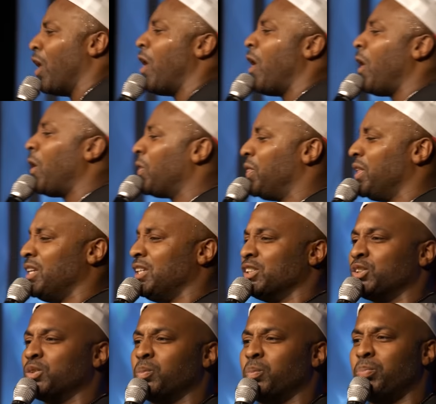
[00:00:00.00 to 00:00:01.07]
all
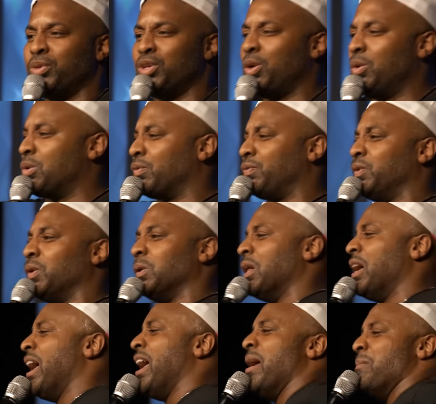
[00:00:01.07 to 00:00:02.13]
these beautiful,
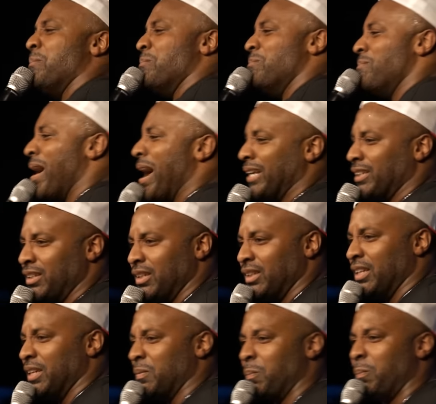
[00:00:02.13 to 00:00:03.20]

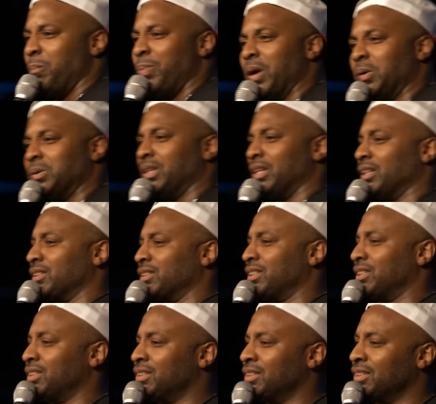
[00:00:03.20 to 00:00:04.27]
immaculate
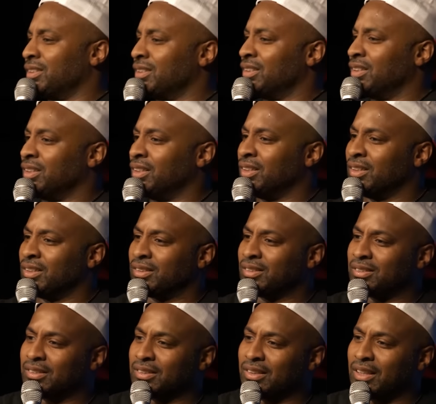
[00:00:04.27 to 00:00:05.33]
buildings
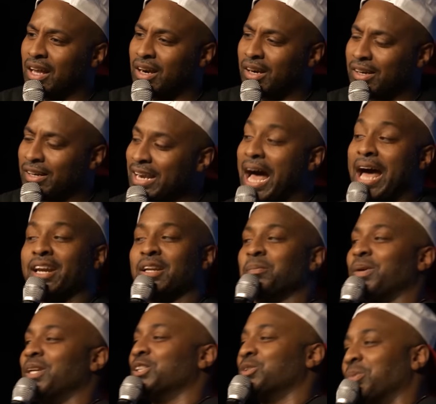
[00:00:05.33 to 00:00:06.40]
that are not in
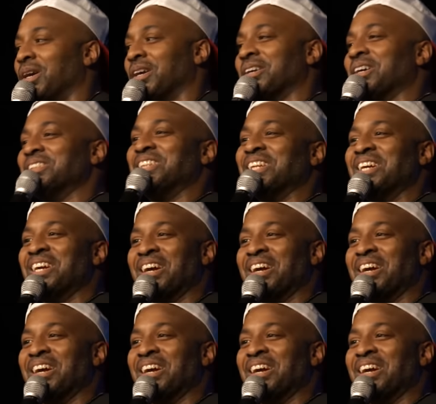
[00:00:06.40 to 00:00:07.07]
Petersburg. Because